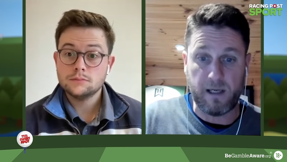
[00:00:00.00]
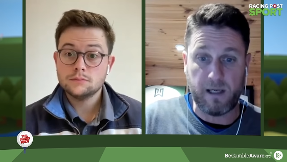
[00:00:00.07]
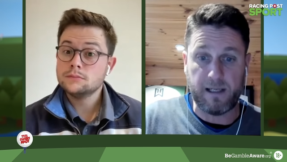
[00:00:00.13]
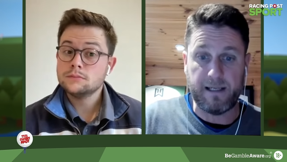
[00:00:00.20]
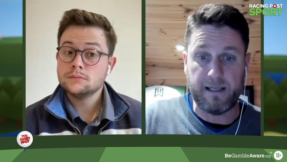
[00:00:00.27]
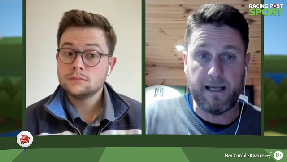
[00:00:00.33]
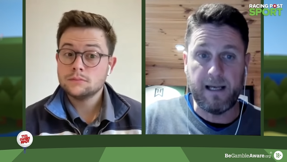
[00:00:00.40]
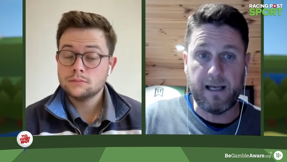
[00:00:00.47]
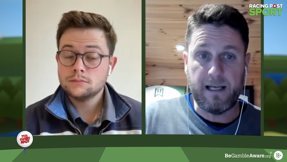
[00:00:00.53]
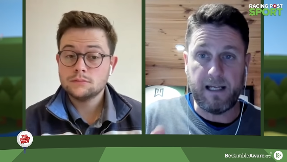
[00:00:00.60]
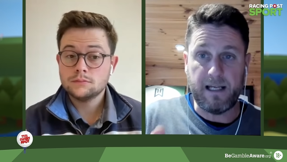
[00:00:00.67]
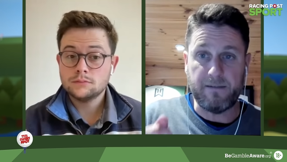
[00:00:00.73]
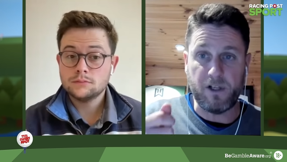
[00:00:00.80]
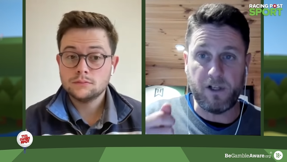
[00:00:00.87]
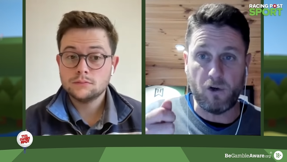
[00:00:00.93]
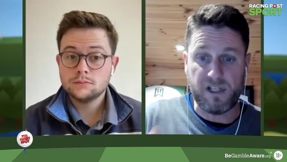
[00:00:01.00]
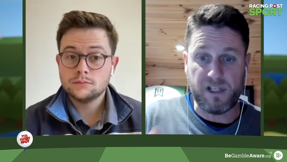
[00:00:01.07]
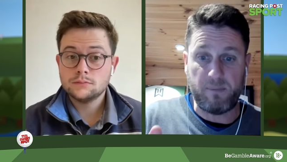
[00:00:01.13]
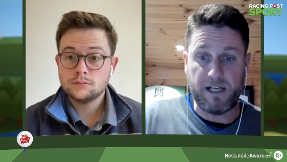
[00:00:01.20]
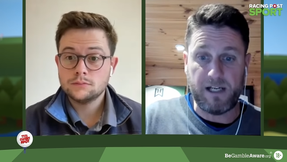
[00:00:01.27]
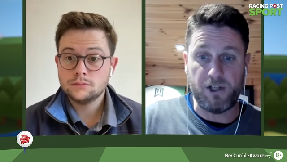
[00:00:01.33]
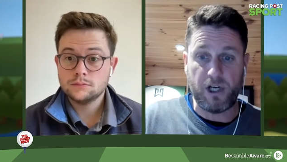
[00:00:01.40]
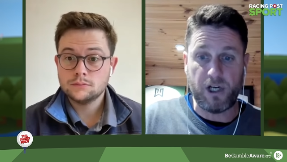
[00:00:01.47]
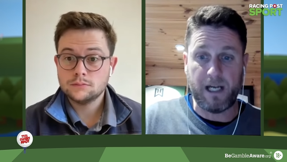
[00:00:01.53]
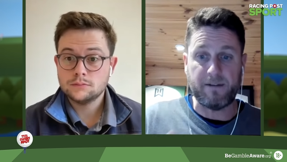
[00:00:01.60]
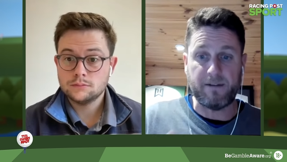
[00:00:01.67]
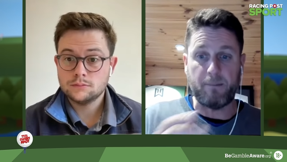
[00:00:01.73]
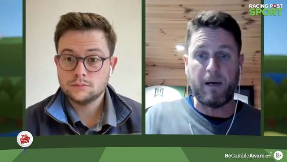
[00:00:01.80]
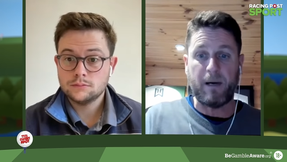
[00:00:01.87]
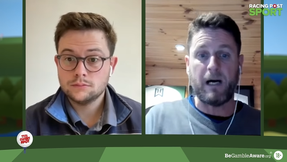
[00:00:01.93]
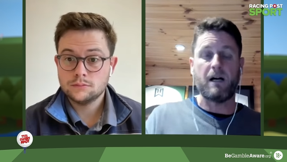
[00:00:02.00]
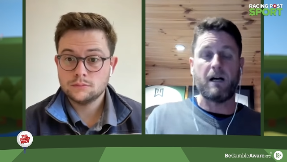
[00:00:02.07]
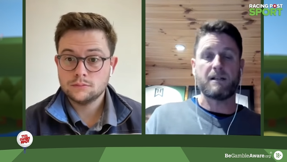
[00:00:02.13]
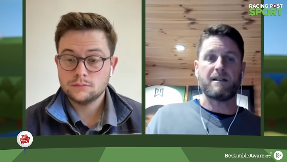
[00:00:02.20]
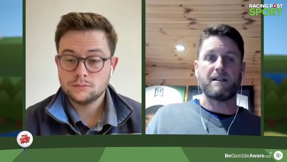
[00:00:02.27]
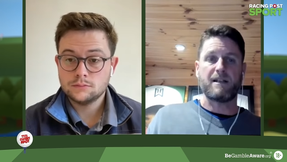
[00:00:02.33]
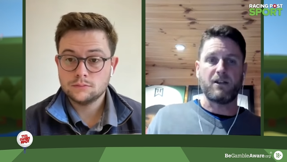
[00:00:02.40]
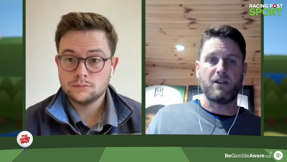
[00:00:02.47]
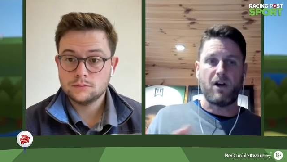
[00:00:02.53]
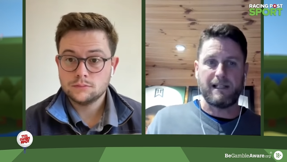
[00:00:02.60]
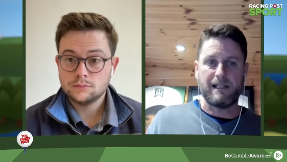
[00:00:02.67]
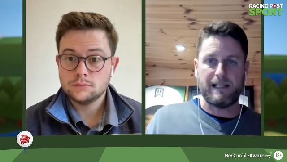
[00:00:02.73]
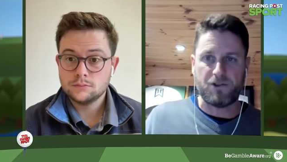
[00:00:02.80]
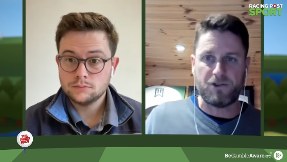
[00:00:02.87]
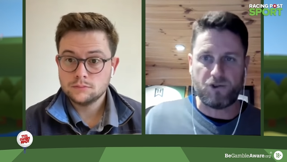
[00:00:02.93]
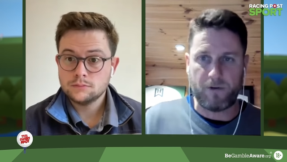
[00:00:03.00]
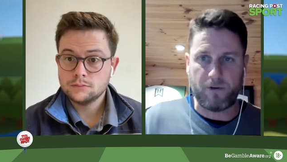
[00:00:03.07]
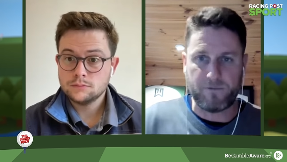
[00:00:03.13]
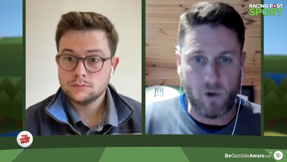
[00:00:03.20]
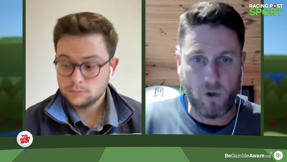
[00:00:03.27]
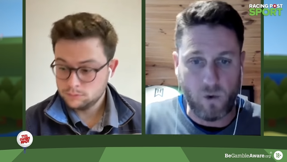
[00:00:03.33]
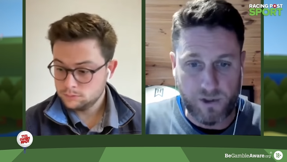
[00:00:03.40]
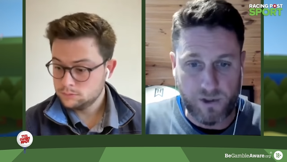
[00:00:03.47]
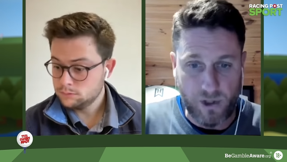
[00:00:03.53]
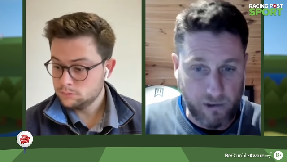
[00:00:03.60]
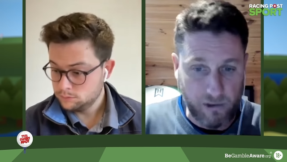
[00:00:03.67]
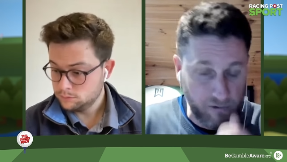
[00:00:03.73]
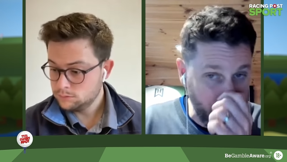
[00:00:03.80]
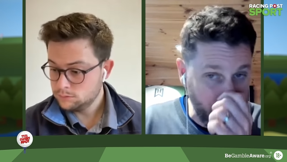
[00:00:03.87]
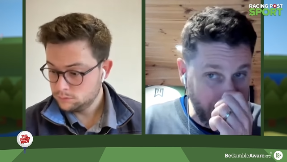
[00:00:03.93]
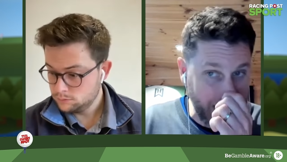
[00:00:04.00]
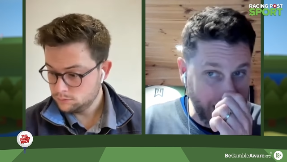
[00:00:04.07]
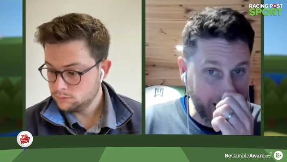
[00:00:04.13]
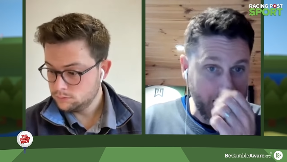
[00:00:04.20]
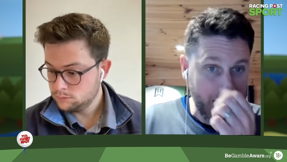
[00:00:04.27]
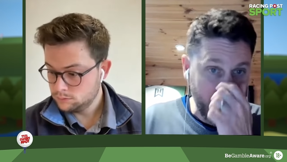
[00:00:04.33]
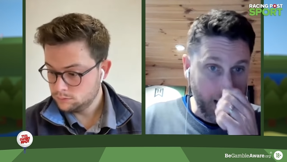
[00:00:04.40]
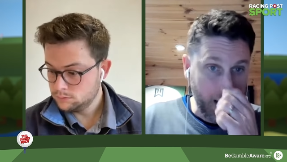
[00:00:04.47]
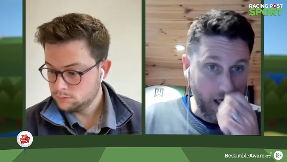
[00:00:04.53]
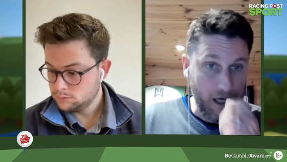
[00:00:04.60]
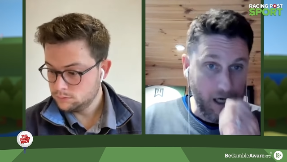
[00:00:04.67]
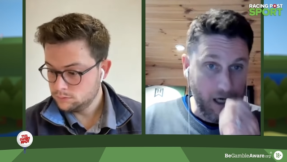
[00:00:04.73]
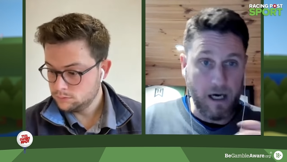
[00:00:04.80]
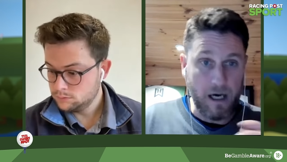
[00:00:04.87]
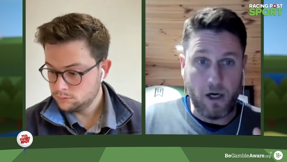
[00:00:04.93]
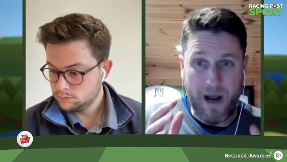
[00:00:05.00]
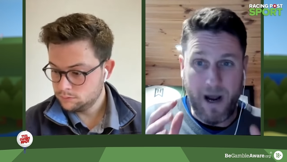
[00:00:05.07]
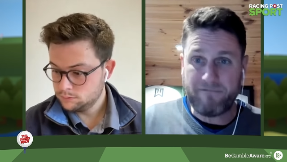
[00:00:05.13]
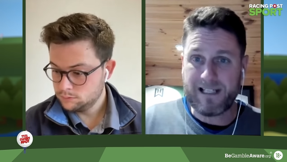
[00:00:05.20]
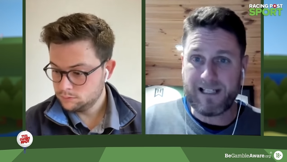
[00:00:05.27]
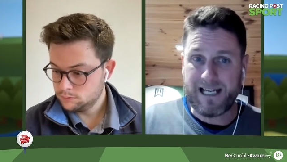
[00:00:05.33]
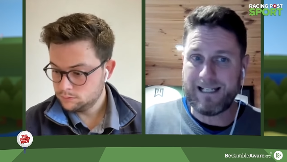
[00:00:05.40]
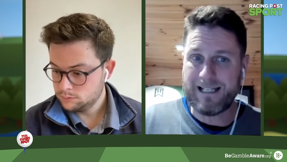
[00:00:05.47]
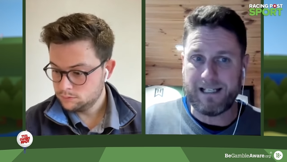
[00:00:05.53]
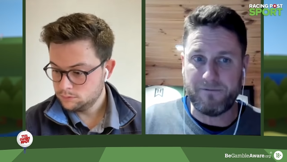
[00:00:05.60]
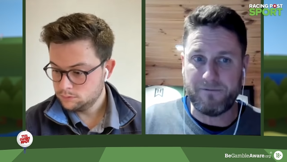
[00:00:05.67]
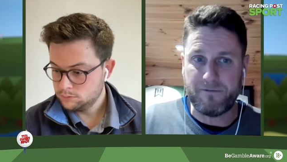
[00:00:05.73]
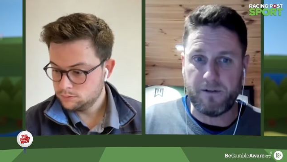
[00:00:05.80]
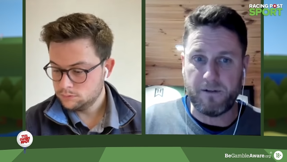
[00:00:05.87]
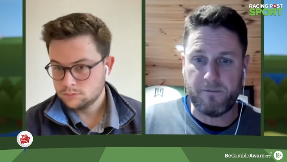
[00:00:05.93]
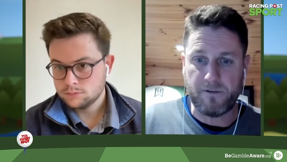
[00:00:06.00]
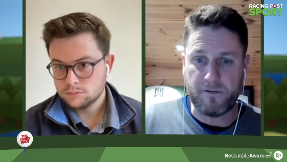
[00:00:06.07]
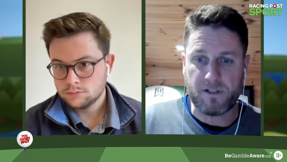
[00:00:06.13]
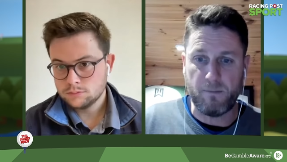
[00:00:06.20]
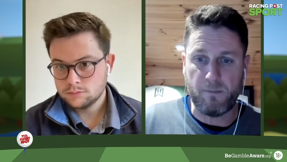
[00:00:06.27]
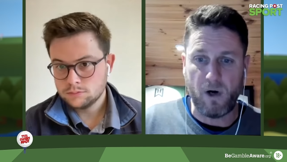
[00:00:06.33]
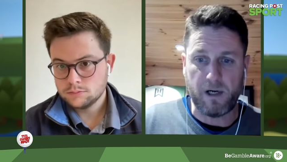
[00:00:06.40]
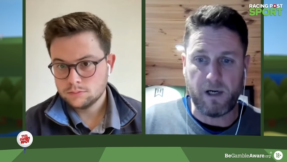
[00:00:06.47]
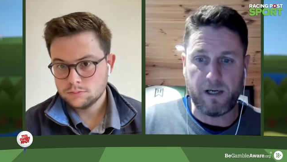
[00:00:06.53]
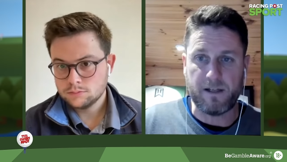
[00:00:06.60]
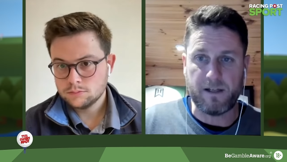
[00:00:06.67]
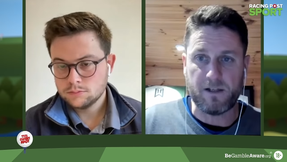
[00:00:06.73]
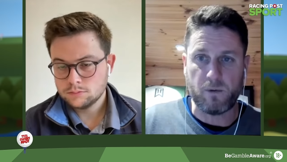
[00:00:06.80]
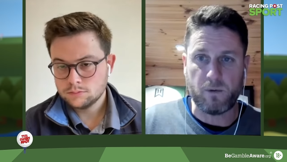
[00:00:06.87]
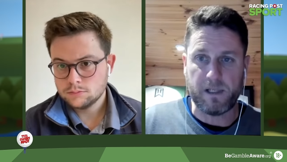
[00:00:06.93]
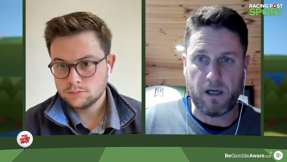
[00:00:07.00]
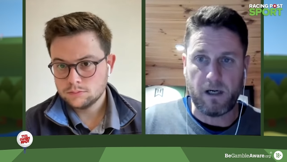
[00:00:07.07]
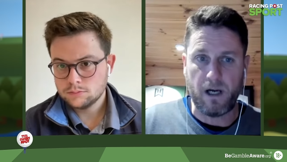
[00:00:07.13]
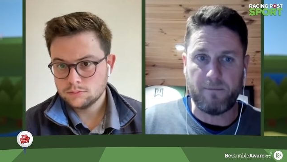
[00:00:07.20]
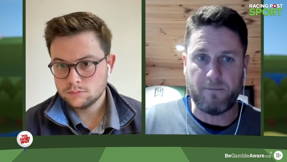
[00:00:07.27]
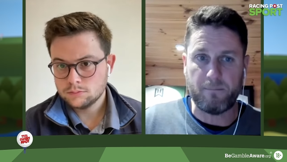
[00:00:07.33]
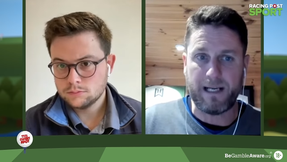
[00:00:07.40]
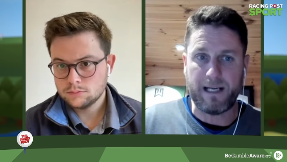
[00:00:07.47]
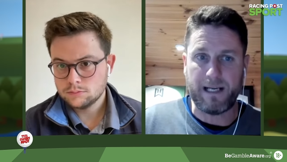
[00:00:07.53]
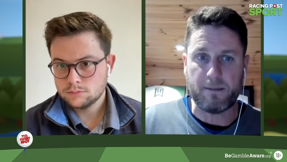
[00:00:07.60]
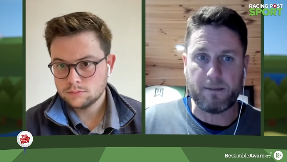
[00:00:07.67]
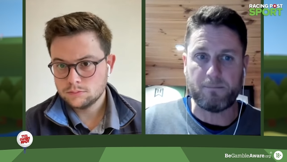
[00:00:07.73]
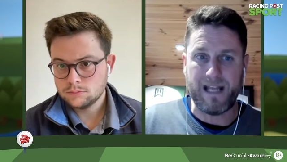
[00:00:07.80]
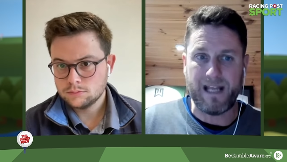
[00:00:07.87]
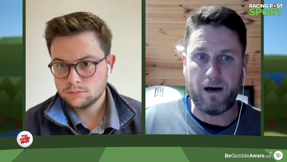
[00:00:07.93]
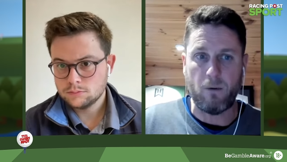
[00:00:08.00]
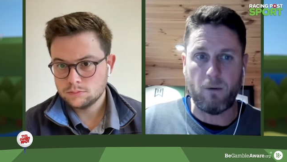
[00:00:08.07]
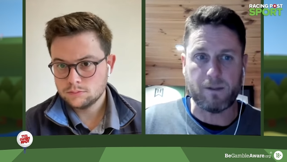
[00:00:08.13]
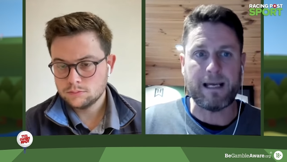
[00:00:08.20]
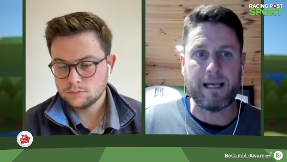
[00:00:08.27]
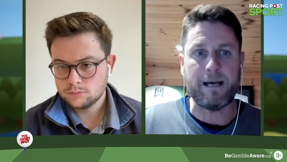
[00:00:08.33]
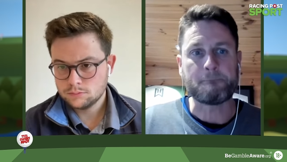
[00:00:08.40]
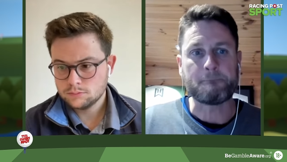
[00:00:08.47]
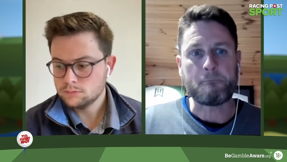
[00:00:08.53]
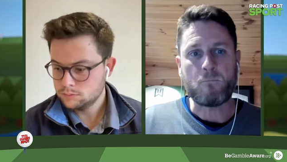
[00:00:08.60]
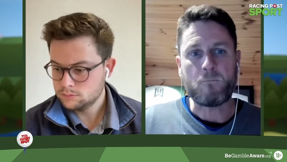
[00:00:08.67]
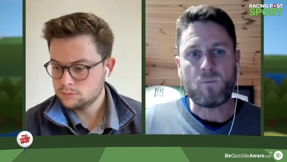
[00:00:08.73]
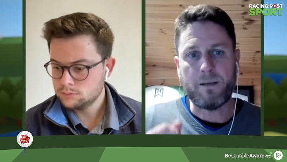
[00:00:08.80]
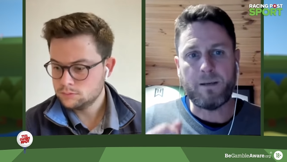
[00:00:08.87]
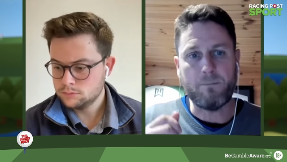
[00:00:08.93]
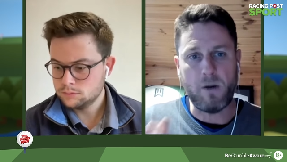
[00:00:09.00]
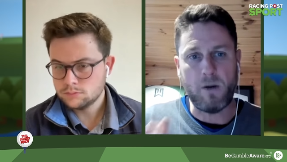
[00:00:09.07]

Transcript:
Speaker 1: Smiley in the Aussie P G A in the past. Yes, a nice little edge to have the course designer on the back. Uh, whoever is caddying for, for Smiley this week, I haven't been able to nail that one down. It